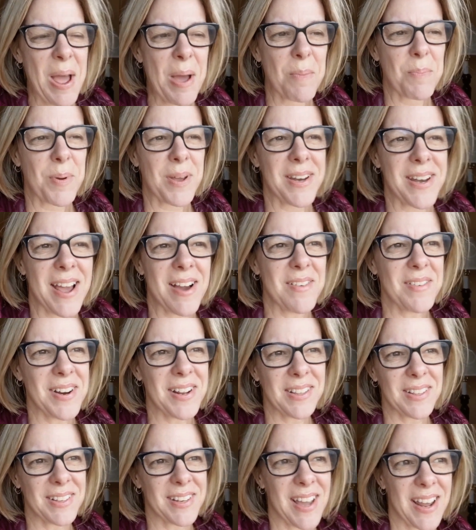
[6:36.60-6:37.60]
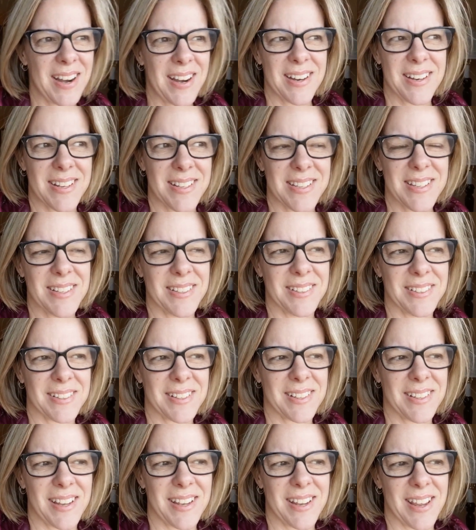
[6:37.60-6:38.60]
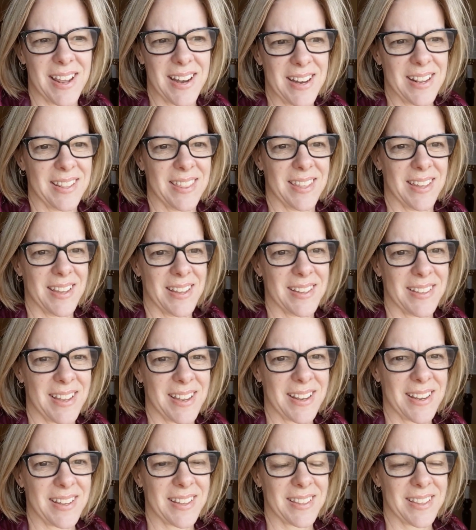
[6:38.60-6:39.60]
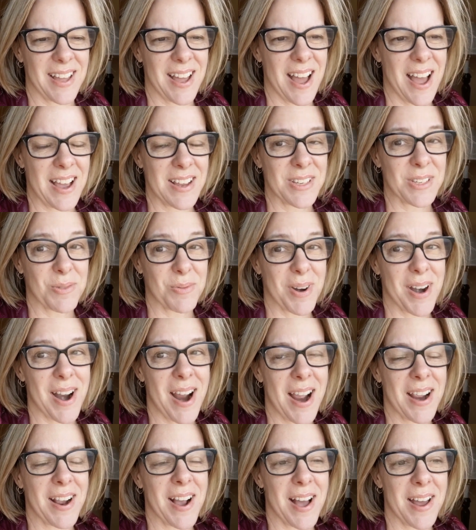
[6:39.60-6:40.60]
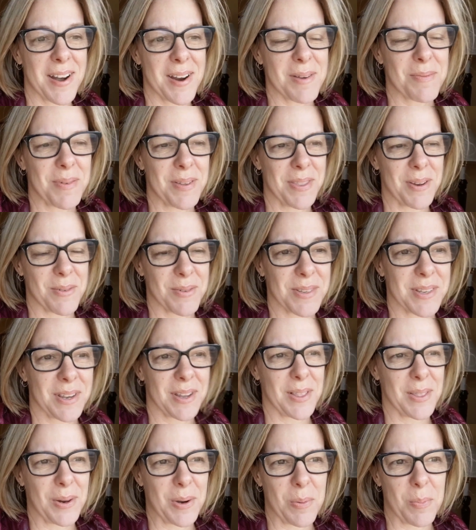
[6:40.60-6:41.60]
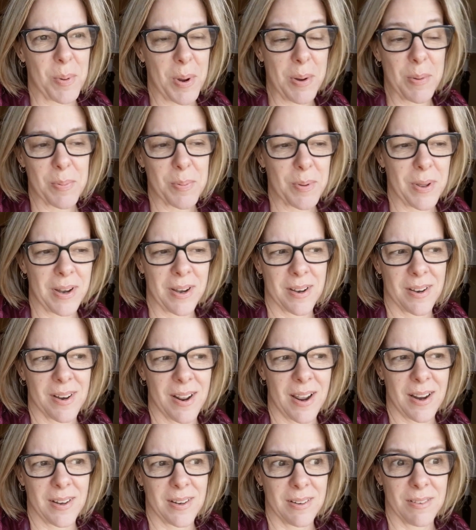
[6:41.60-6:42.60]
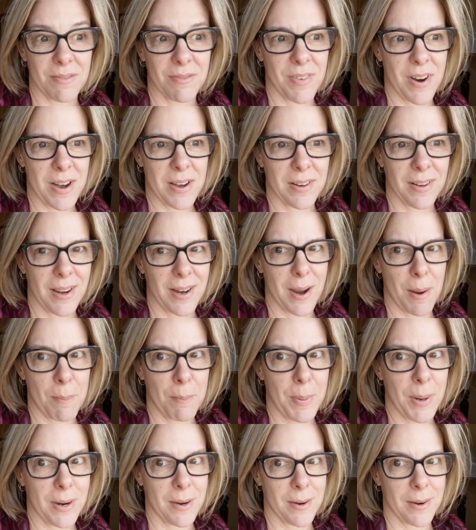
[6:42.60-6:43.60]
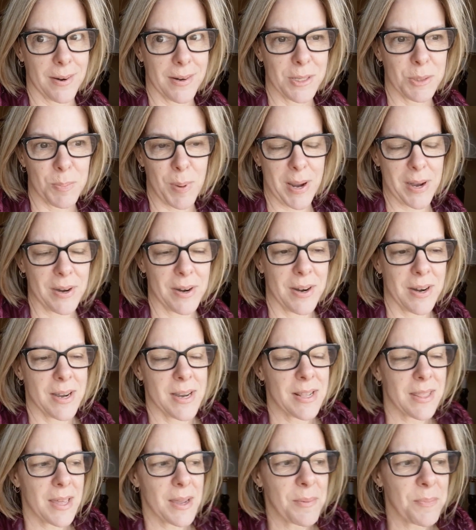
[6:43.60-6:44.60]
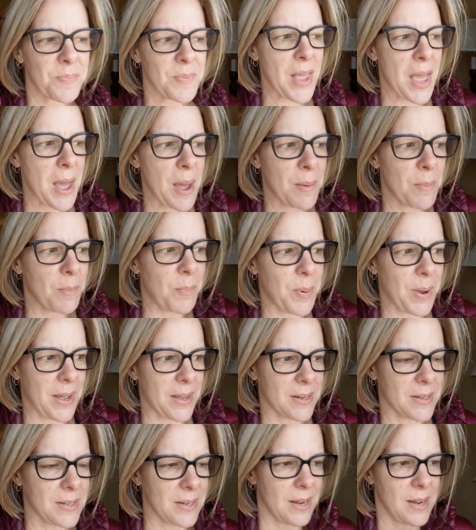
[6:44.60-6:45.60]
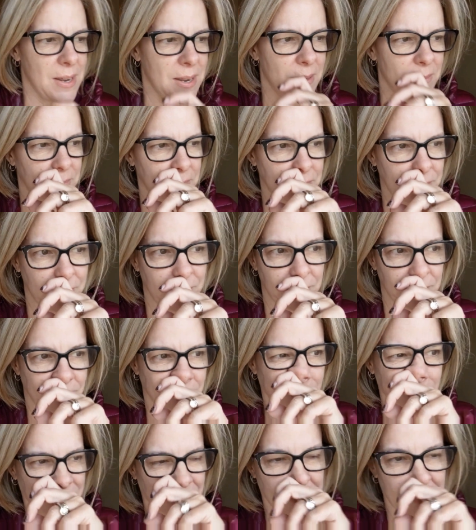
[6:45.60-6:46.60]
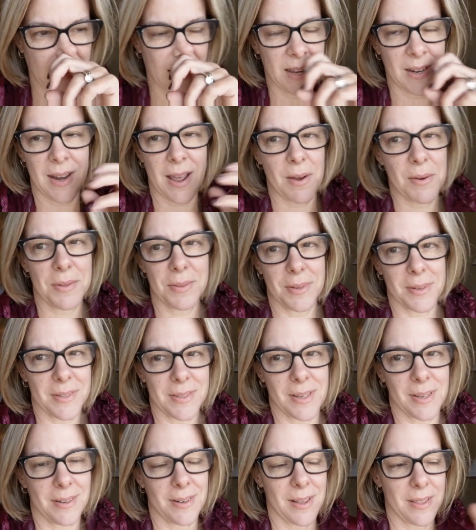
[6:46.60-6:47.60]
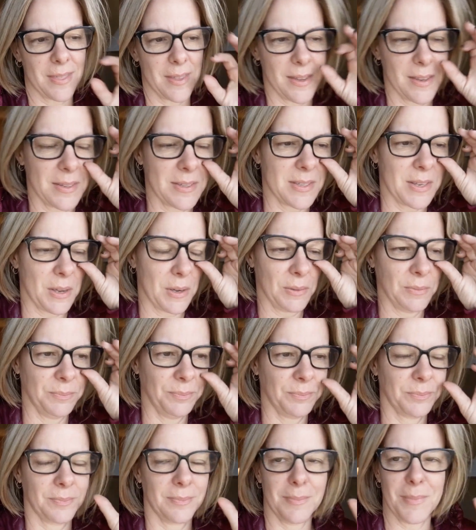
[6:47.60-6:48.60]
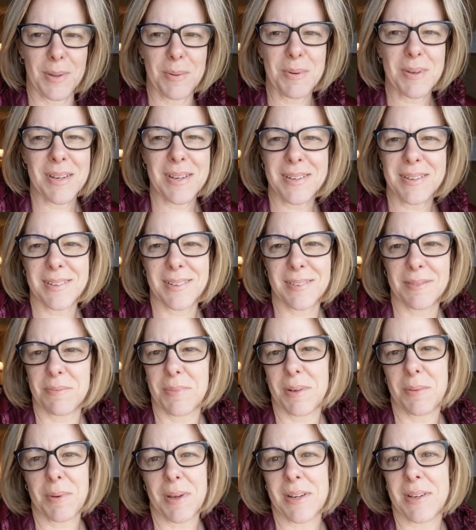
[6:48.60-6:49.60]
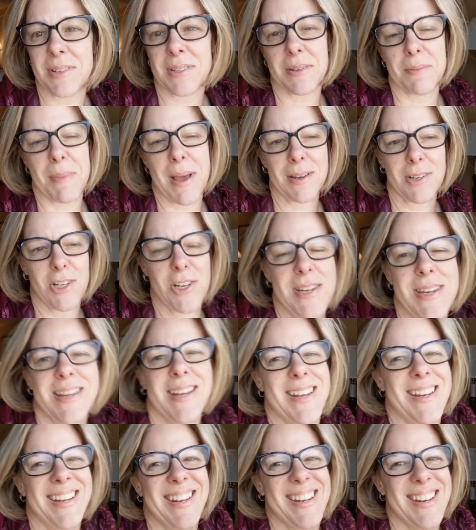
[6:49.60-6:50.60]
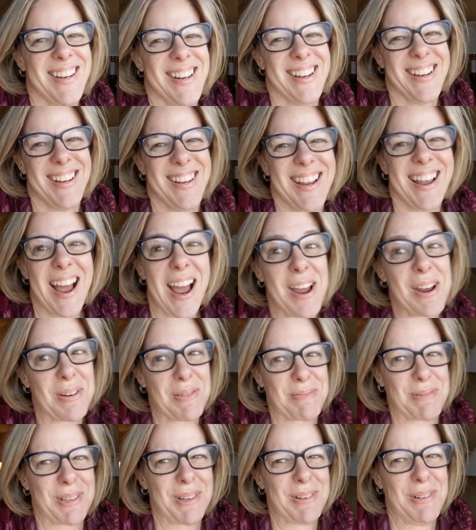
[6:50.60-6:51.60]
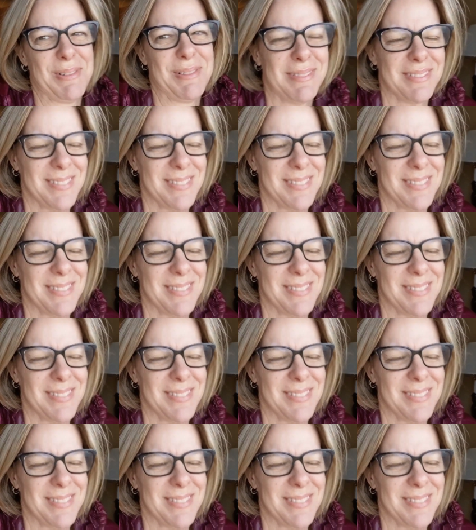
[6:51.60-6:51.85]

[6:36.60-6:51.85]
but now when I look at it, it doesn't look like anything. Like, I swear I got up and there was like a little bump, and I didn't find like a bug or a spider or anything, but and now it looks like nothing. So maybe I just imagined it. I hope so.